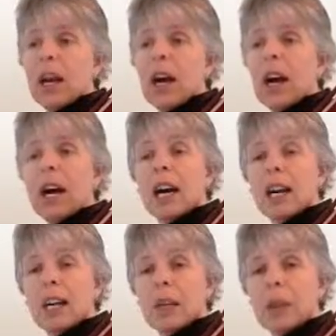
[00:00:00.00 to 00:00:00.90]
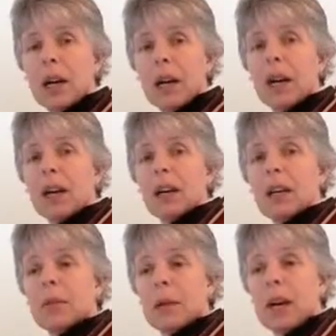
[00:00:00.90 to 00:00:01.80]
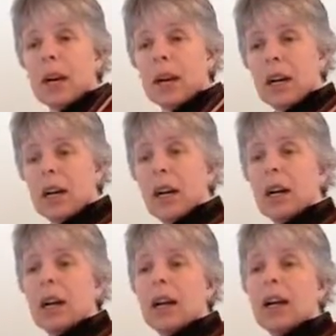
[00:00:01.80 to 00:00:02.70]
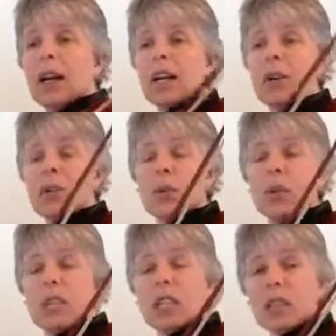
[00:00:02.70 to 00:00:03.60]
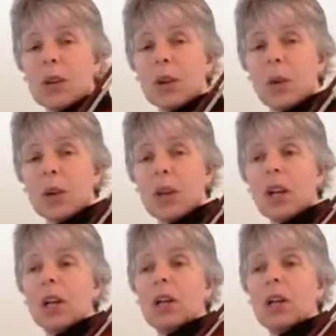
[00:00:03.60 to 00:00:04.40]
I'm on my, goes to a D chord.